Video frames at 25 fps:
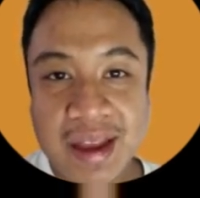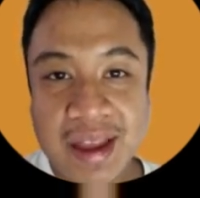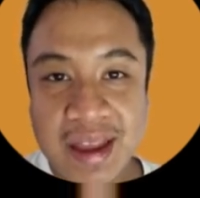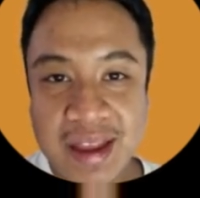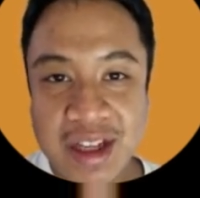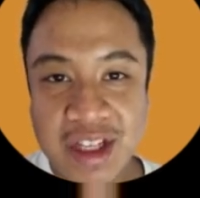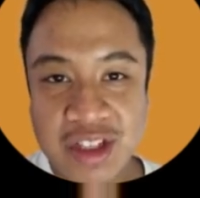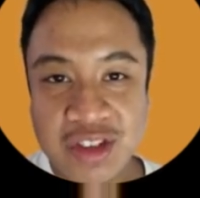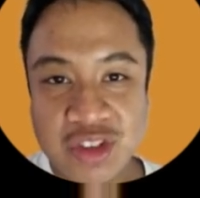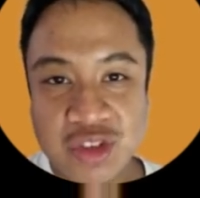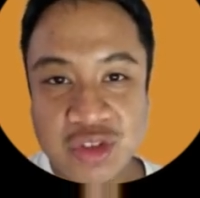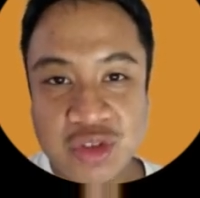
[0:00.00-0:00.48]

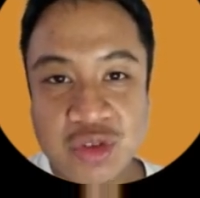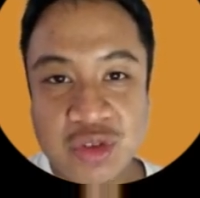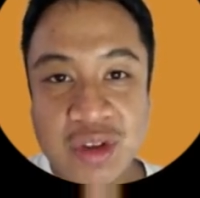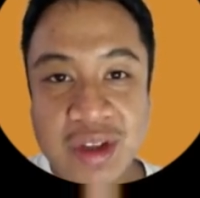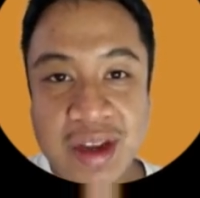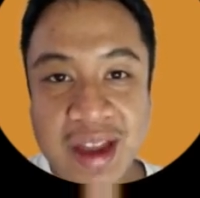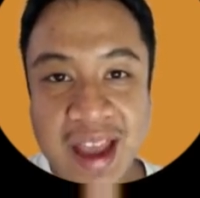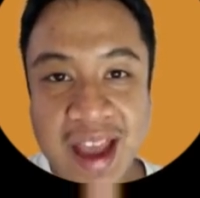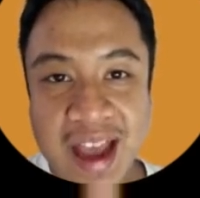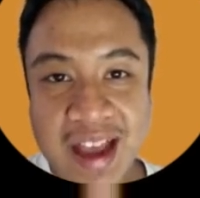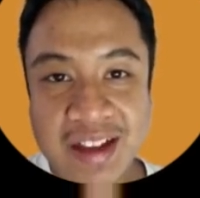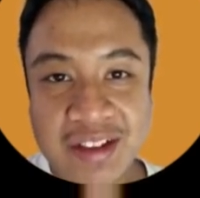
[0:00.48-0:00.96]
Each
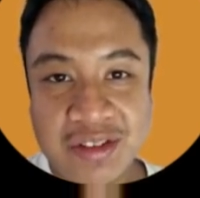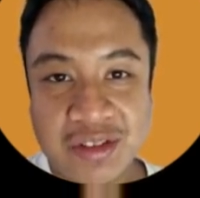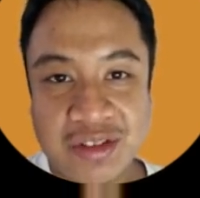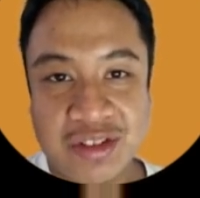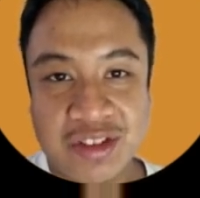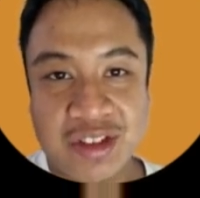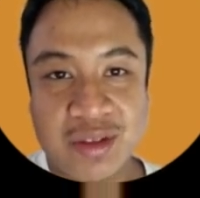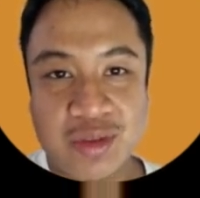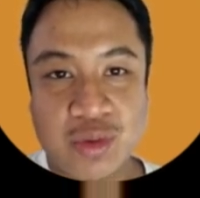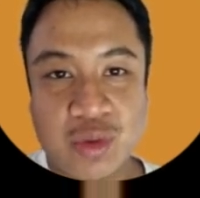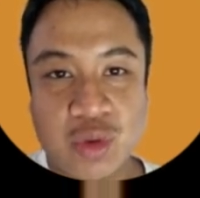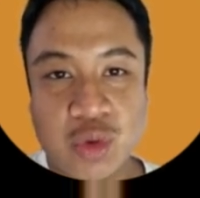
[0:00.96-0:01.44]
tree asks
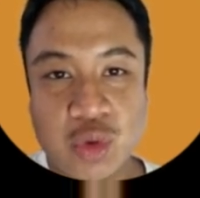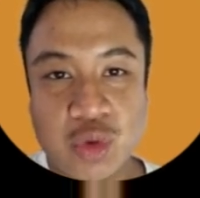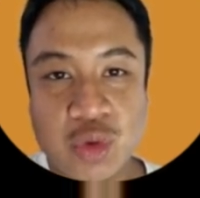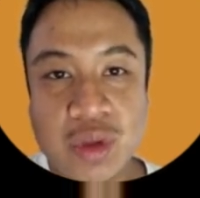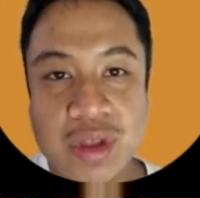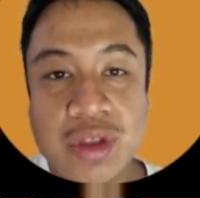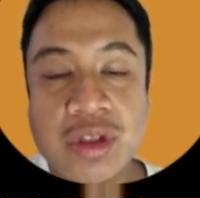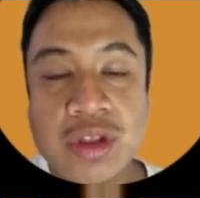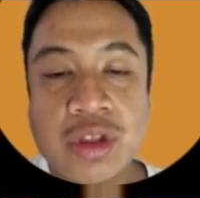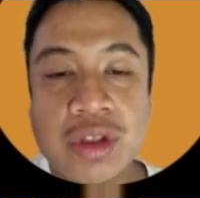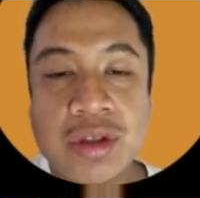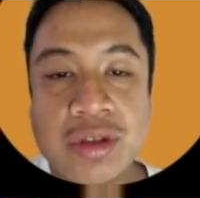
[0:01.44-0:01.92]
simple
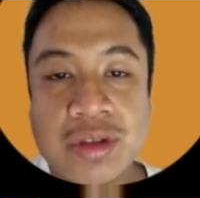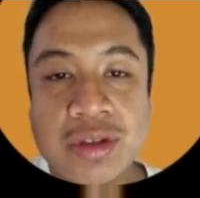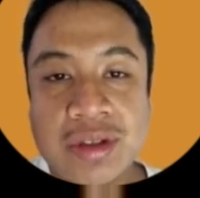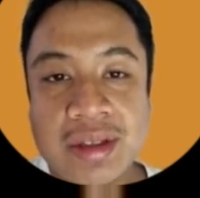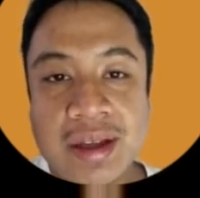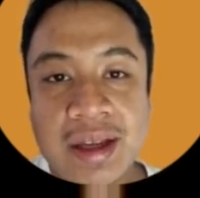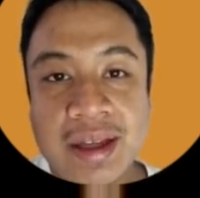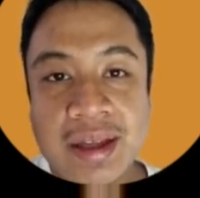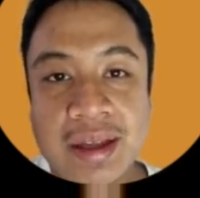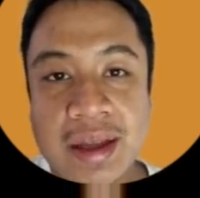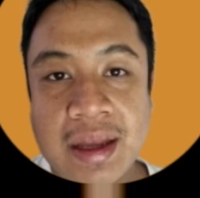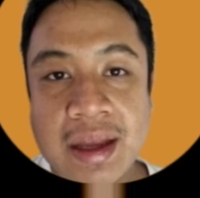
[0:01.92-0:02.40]
questions
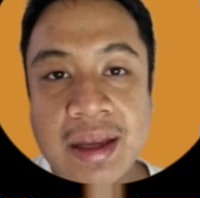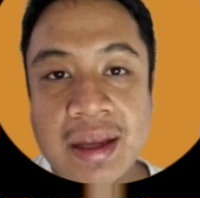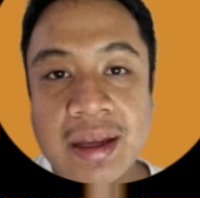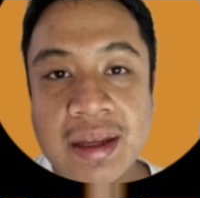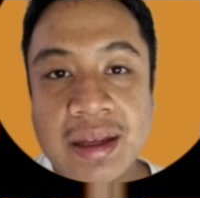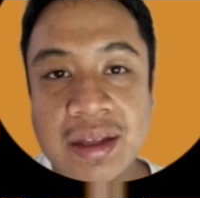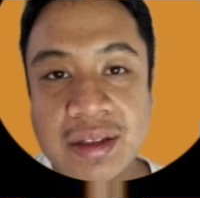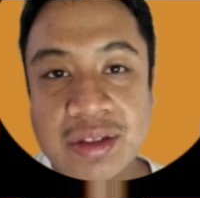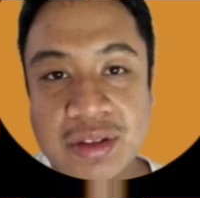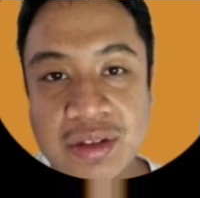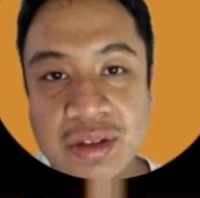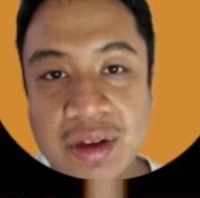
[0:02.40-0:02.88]
like,
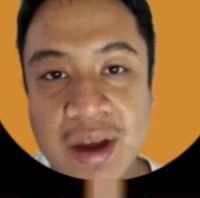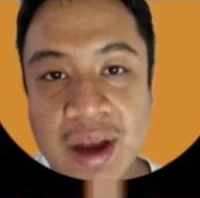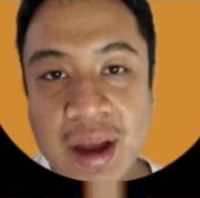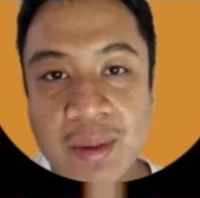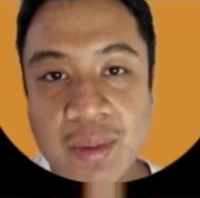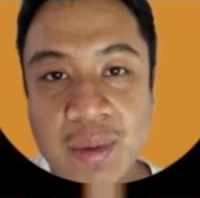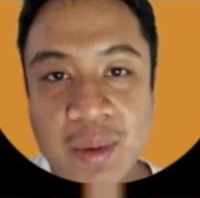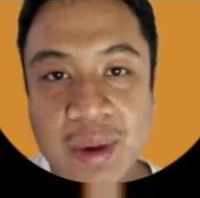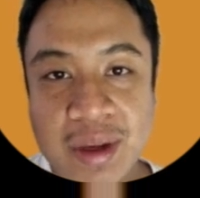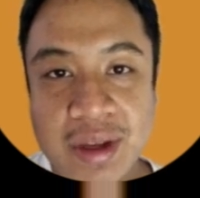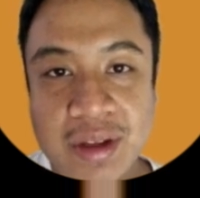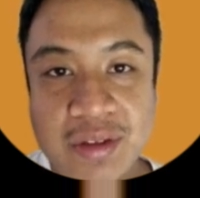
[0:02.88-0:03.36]
is
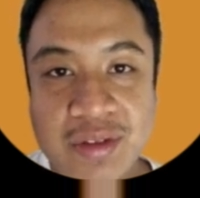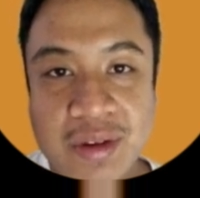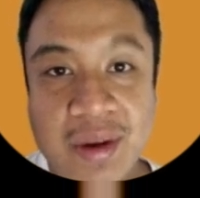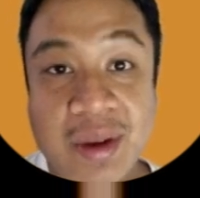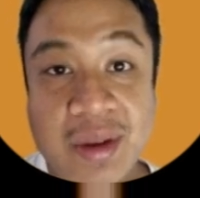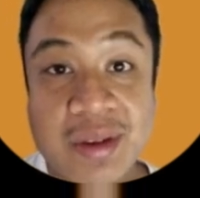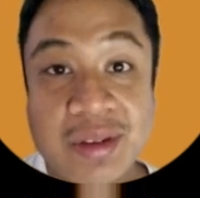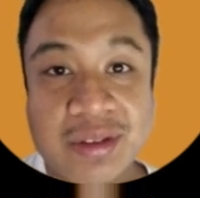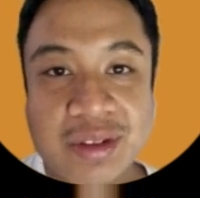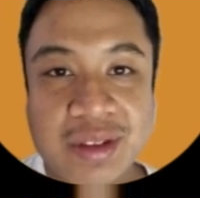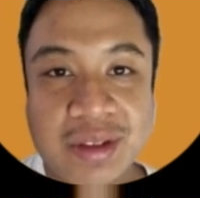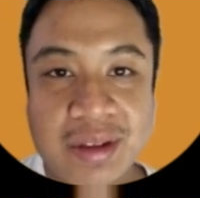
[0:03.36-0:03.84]
stock market
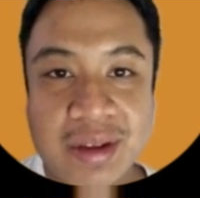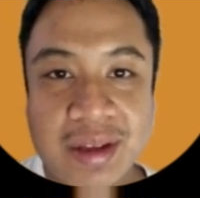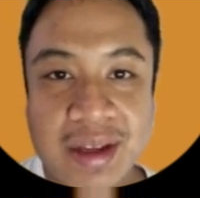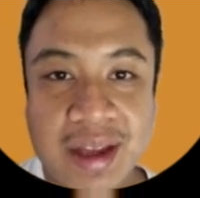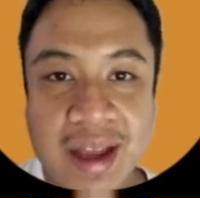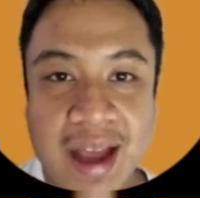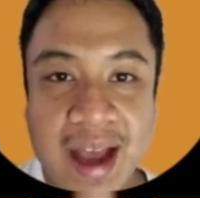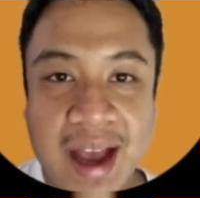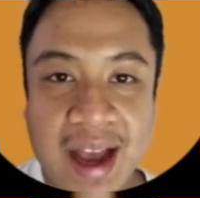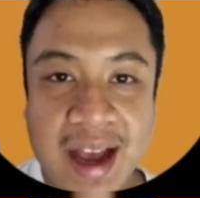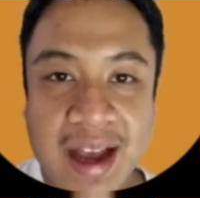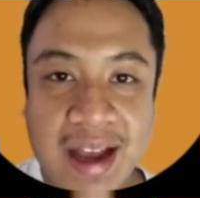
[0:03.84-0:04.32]
volatility
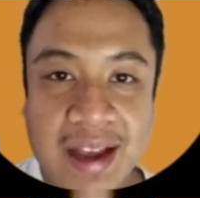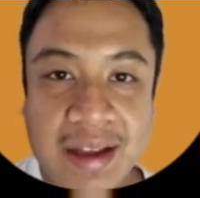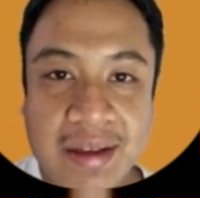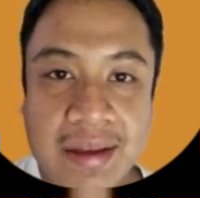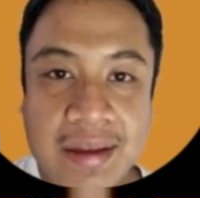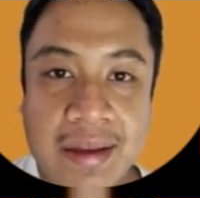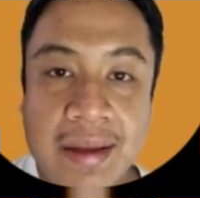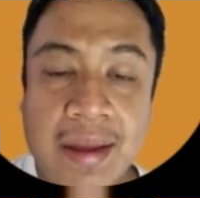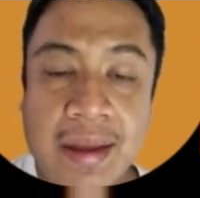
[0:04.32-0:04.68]
high?